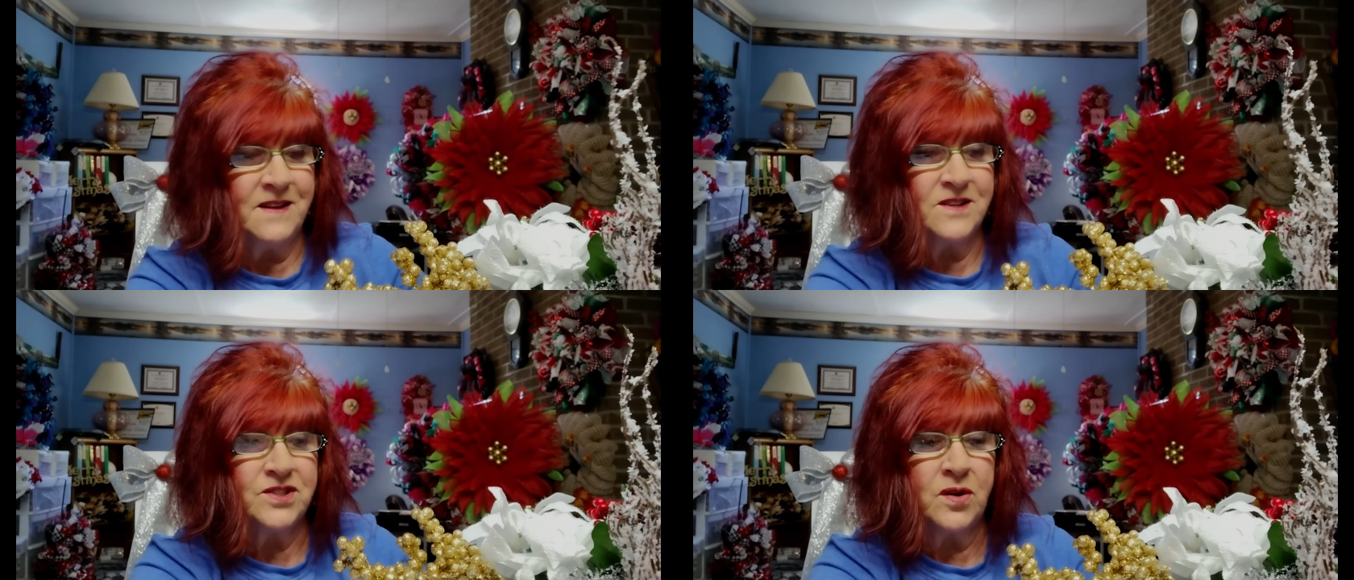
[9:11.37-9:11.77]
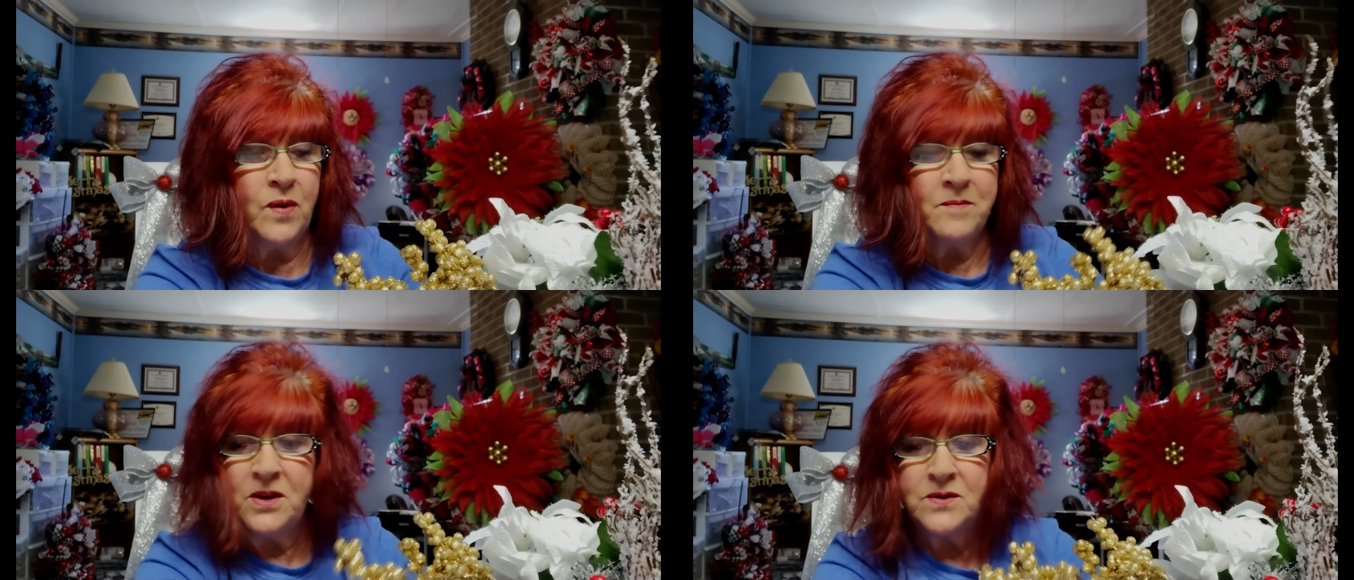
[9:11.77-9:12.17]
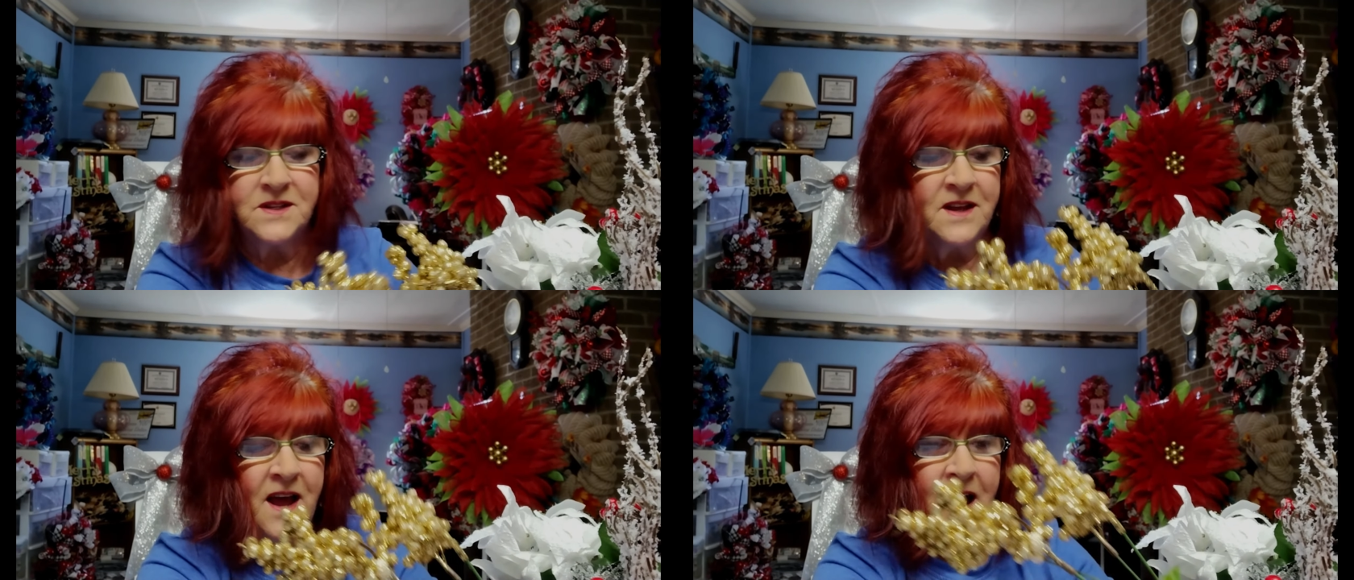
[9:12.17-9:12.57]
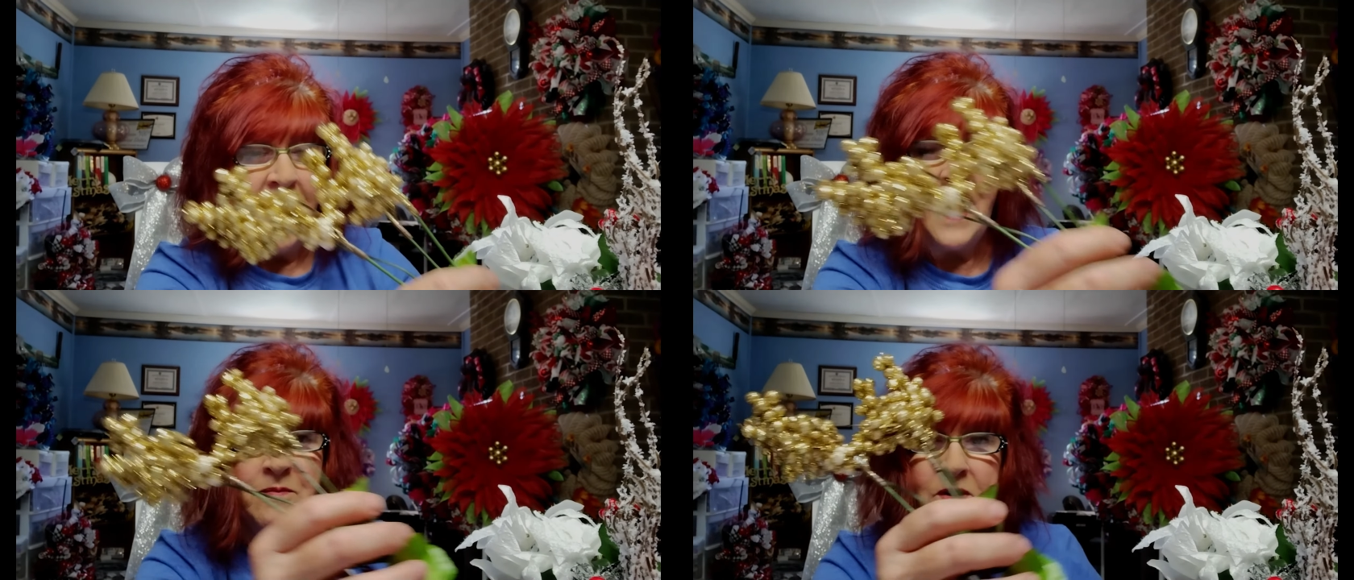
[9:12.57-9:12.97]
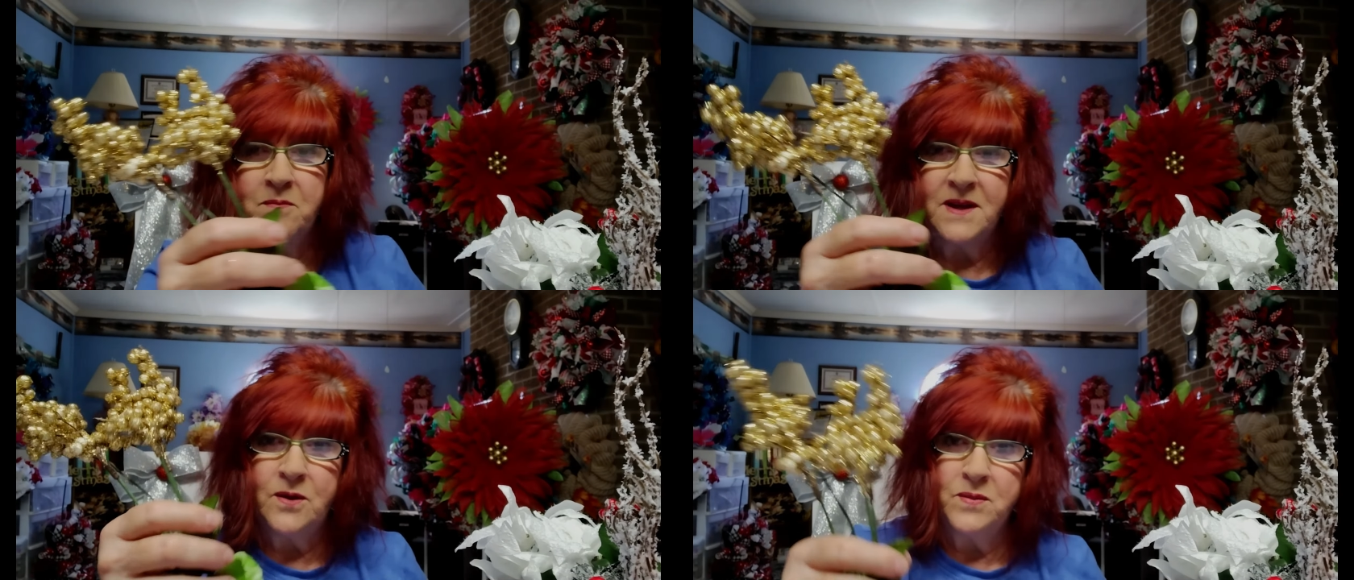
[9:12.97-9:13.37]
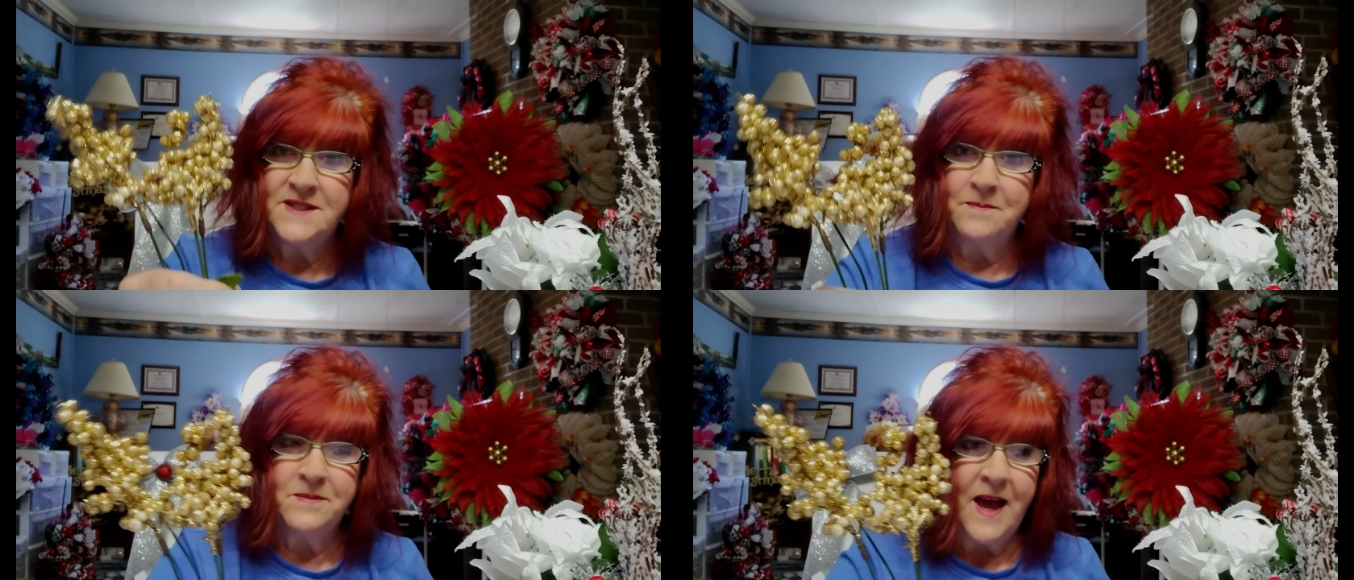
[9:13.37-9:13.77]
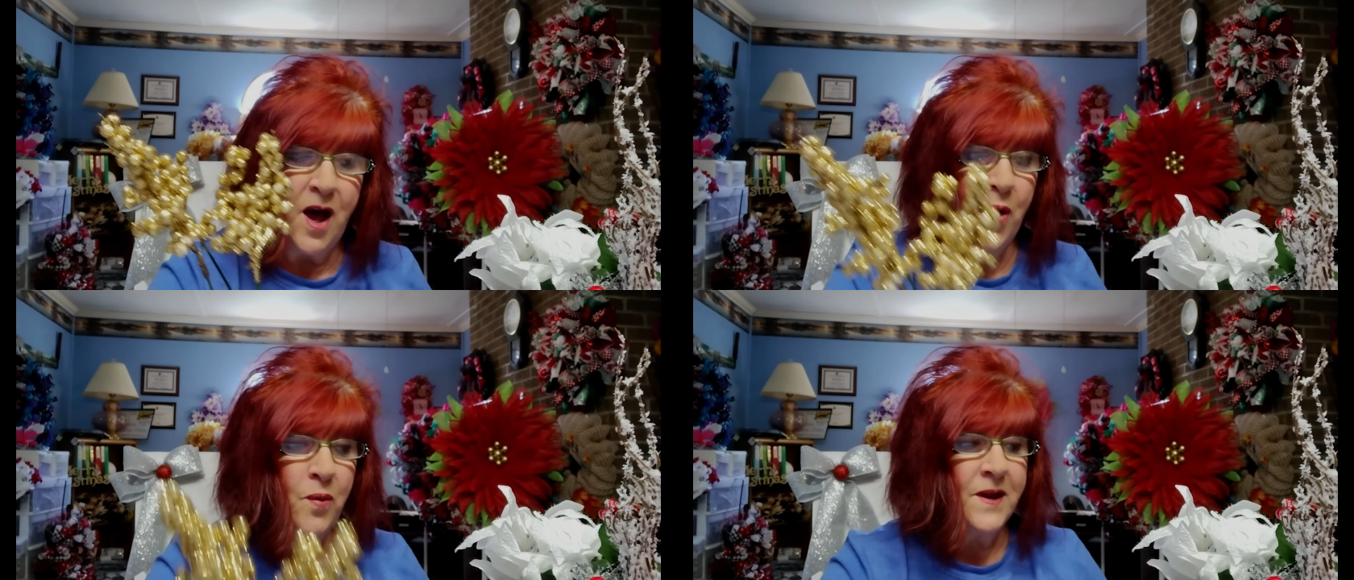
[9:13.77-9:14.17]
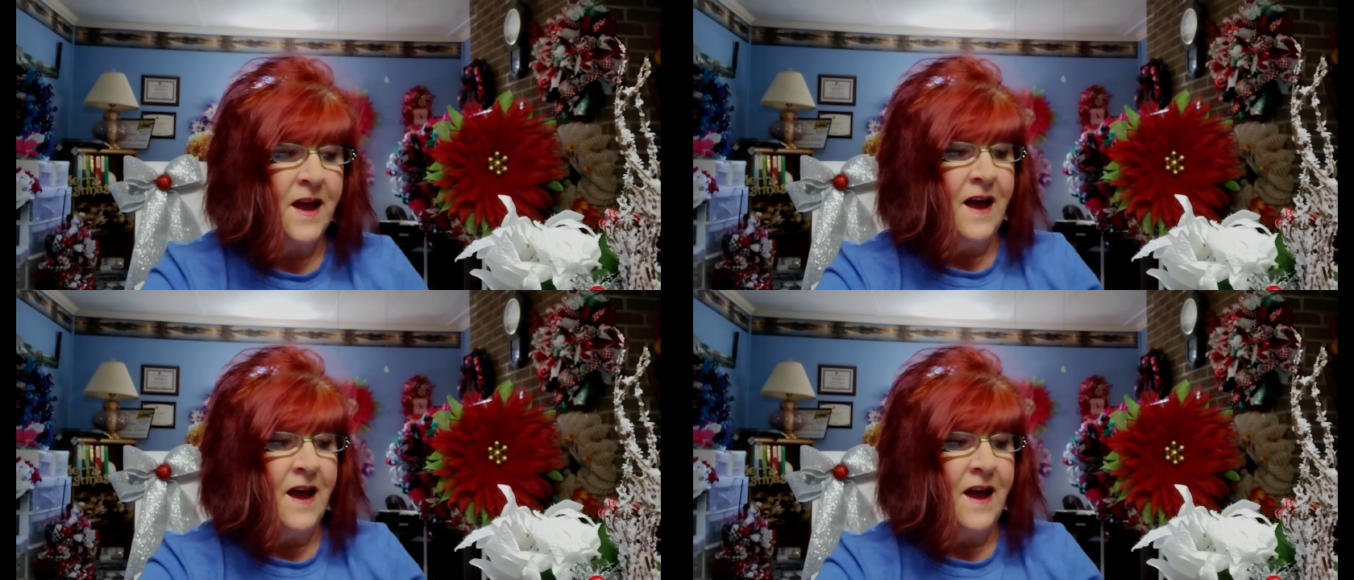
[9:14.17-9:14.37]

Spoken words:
show you what I'm using. I'm going to be doing some gold.